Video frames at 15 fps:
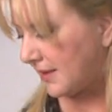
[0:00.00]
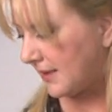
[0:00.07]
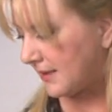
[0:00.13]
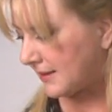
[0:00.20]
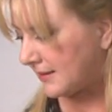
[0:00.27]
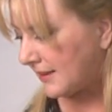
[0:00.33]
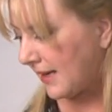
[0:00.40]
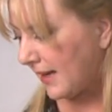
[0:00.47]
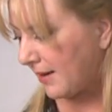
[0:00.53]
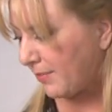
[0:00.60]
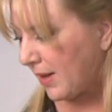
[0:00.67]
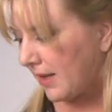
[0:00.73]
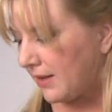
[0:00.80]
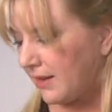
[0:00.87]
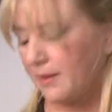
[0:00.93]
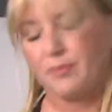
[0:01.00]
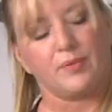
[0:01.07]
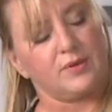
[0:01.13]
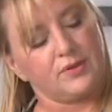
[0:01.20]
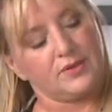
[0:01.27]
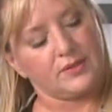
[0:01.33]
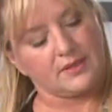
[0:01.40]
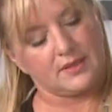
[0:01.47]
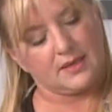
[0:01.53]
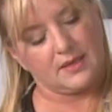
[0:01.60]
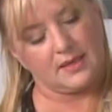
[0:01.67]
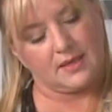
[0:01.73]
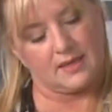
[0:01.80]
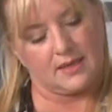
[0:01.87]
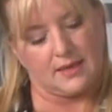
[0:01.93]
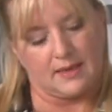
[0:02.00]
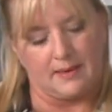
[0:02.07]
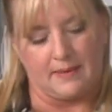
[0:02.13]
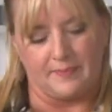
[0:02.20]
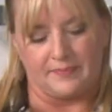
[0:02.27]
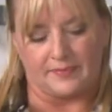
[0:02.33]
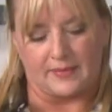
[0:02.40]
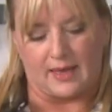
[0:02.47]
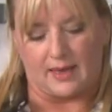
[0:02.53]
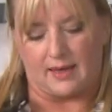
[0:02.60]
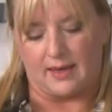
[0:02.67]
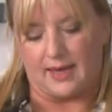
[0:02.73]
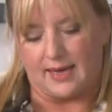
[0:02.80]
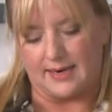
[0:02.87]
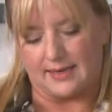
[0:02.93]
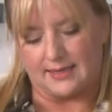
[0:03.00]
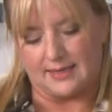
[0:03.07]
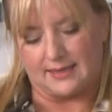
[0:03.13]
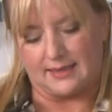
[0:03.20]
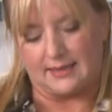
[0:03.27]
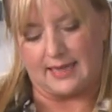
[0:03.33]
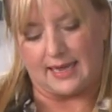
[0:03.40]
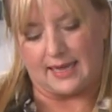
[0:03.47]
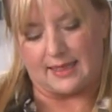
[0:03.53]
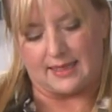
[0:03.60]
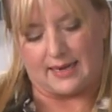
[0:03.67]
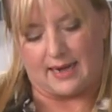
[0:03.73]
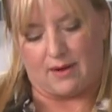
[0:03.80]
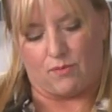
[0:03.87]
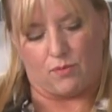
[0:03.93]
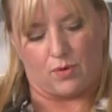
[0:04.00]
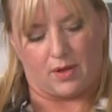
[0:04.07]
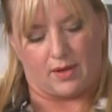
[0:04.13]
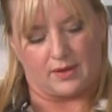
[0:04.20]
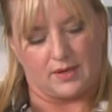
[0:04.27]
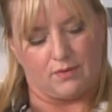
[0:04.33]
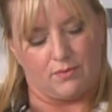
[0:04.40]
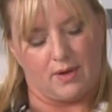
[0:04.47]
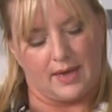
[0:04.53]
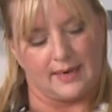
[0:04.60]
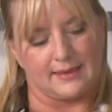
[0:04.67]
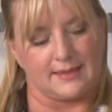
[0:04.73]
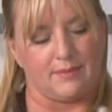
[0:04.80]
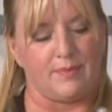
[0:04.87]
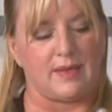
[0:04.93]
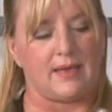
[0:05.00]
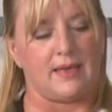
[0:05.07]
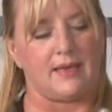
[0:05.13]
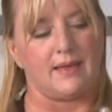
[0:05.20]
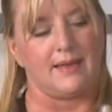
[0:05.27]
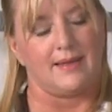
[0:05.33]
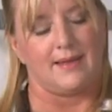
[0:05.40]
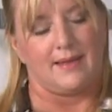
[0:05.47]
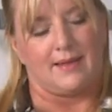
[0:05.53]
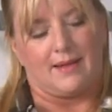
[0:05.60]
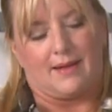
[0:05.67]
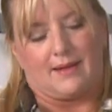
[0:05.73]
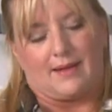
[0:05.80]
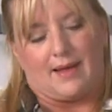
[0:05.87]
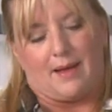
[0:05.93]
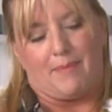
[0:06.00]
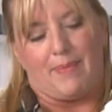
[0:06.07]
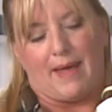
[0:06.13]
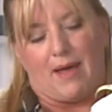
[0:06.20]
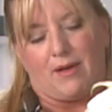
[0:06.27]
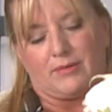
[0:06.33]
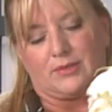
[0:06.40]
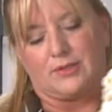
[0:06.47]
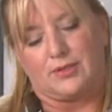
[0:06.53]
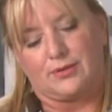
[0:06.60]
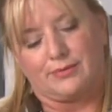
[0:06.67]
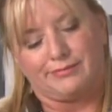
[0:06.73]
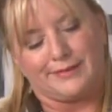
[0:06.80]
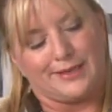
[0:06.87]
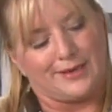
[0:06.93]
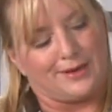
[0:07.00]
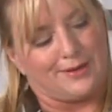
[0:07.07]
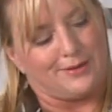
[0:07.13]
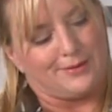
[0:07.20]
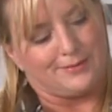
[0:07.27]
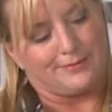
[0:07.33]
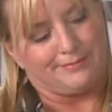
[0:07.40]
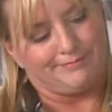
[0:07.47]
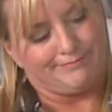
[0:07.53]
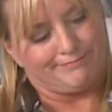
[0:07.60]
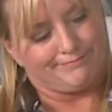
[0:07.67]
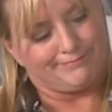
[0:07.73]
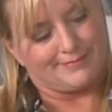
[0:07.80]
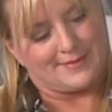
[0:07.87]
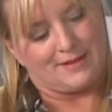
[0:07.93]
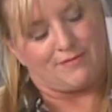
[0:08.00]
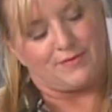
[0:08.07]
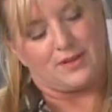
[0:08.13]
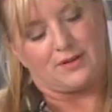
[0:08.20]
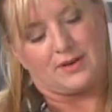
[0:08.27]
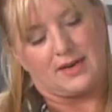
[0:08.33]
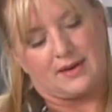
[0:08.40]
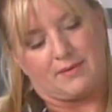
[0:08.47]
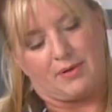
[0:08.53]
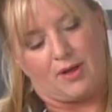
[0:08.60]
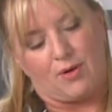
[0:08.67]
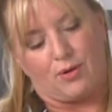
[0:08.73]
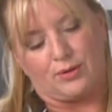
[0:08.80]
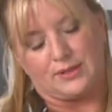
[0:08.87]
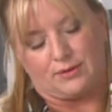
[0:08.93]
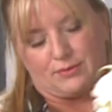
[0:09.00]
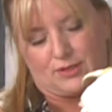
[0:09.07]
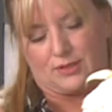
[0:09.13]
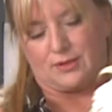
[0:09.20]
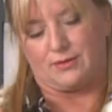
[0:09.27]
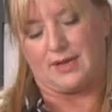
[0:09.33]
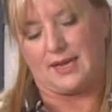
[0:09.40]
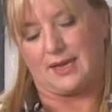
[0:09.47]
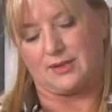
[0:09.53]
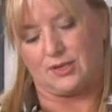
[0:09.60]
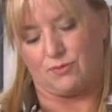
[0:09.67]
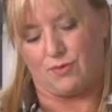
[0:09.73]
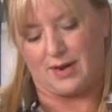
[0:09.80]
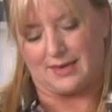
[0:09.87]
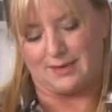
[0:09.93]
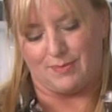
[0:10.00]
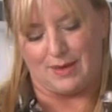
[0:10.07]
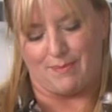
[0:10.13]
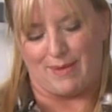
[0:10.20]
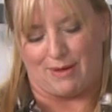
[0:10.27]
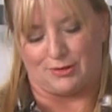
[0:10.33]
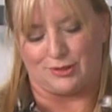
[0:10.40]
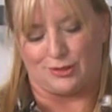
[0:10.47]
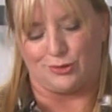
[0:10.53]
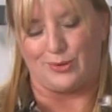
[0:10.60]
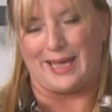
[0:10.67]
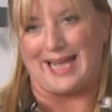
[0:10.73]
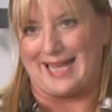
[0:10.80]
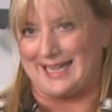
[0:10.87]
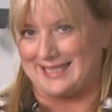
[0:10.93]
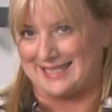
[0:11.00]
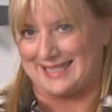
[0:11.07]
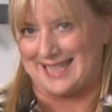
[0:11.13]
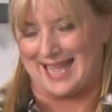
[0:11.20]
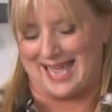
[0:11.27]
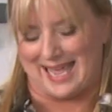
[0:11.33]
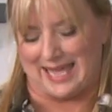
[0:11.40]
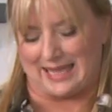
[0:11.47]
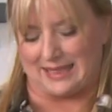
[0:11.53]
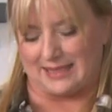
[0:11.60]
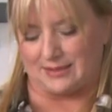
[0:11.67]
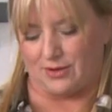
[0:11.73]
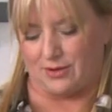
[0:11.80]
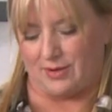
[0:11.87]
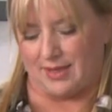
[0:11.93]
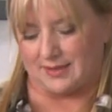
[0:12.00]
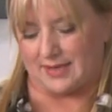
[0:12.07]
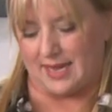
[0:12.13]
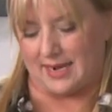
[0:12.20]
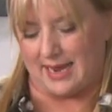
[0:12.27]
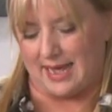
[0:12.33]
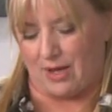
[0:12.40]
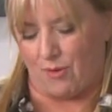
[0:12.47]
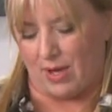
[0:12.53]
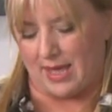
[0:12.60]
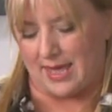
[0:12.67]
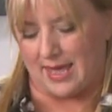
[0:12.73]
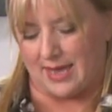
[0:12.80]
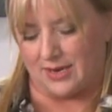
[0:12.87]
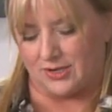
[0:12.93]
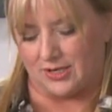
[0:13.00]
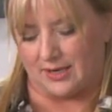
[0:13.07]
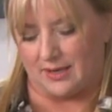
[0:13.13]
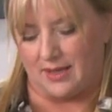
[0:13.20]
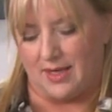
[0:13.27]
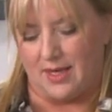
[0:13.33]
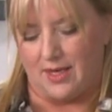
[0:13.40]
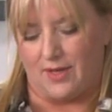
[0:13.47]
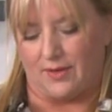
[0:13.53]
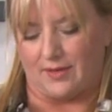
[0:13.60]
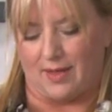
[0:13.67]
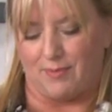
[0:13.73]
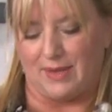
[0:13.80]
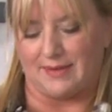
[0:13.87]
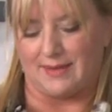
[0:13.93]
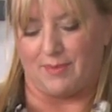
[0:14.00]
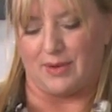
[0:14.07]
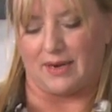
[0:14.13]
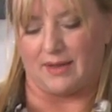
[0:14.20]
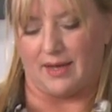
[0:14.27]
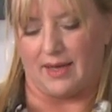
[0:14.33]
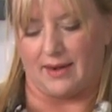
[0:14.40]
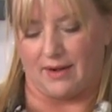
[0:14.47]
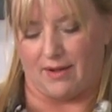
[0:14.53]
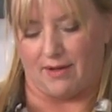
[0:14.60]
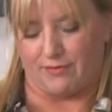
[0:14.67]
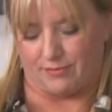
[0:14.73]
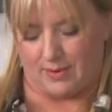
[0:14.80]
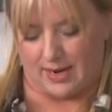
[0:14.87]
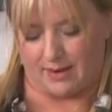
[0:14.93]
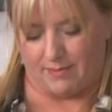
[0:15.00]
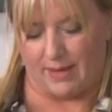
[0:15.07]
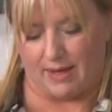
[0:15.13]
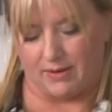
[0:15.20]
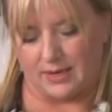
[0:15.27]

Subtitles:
is take my clippers and cut it to the length that I want. You want it to be about, you know, if you're going to hold it with two hands, you want it to be about 2 hands length. So that's kind of how I gauge it. So that means I'm going to cut it off right about